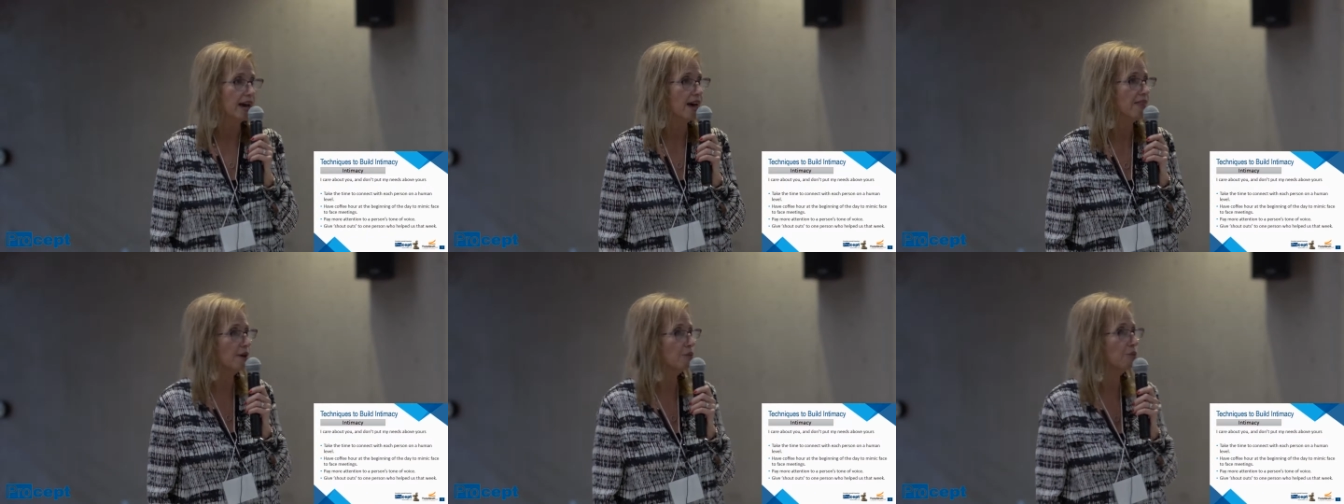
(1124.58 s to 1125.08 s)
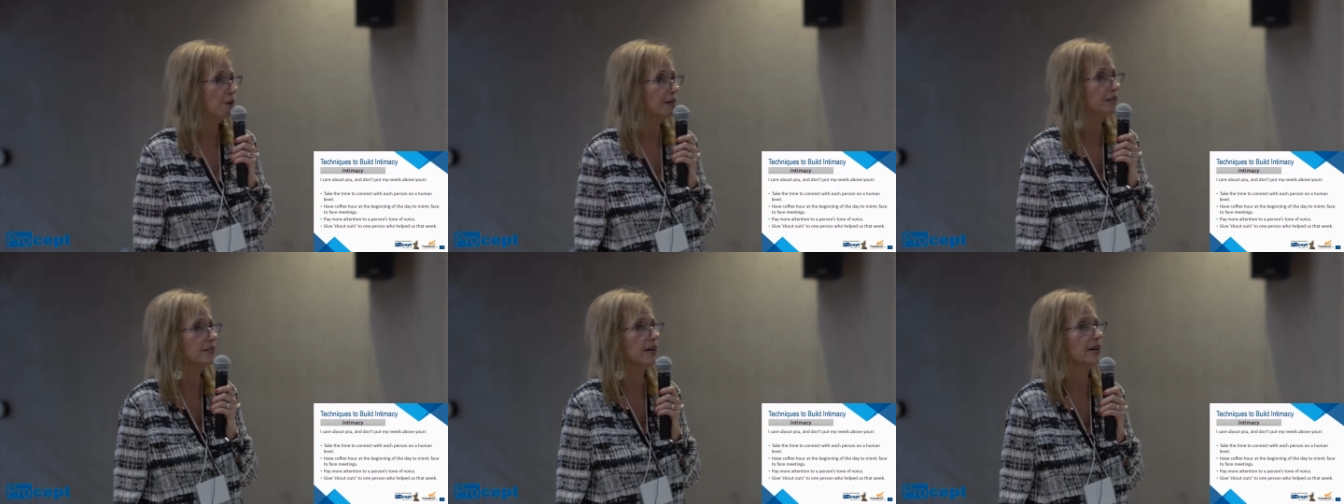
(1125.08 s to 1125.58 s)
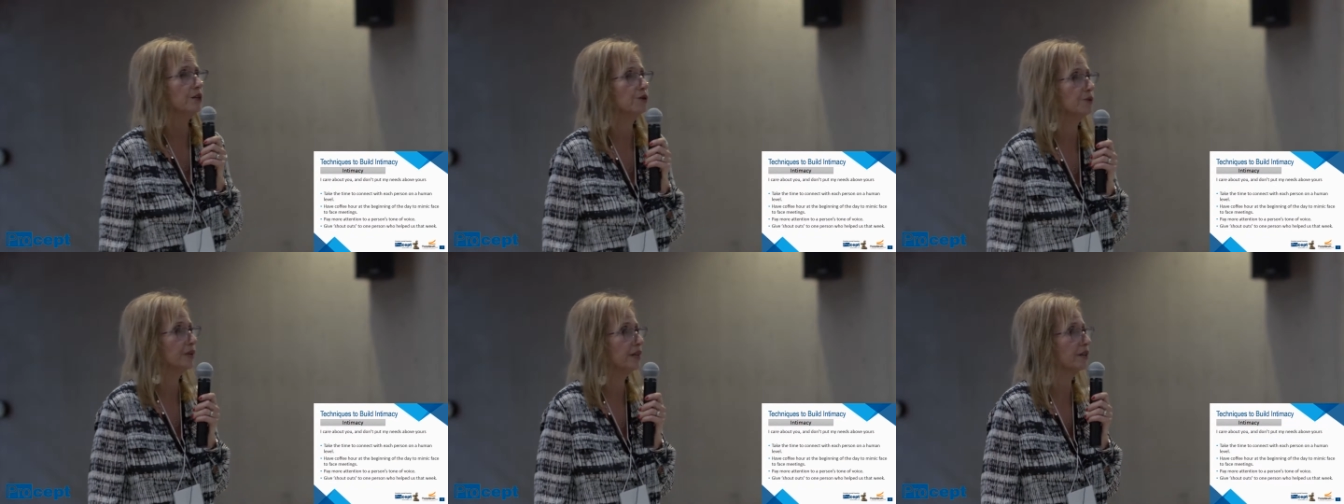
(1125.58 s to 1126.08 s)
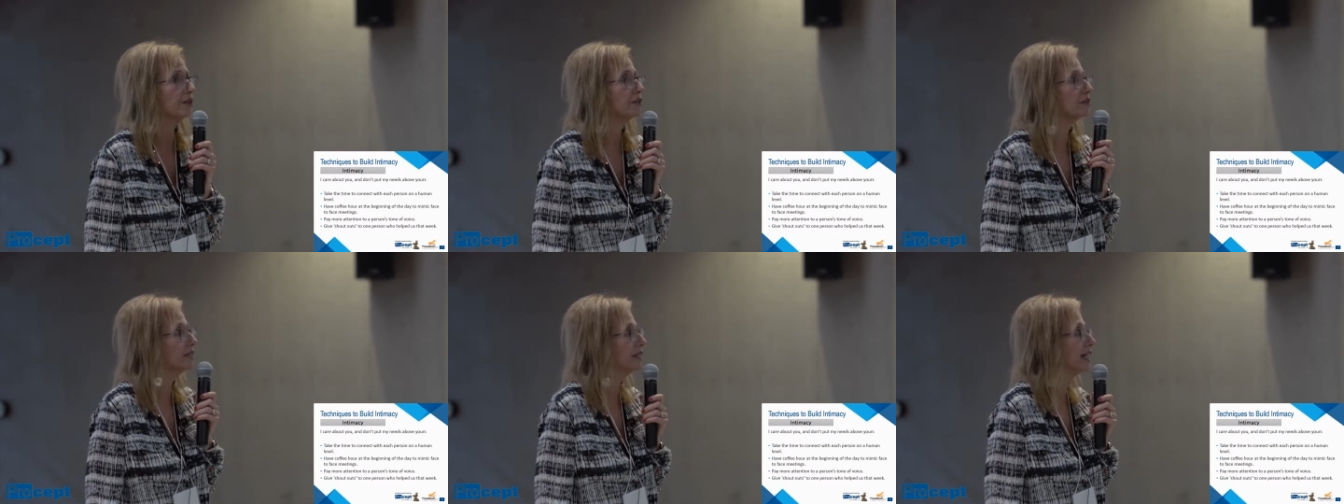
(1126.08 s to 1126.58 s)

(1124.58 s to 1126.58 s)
and then one day you hear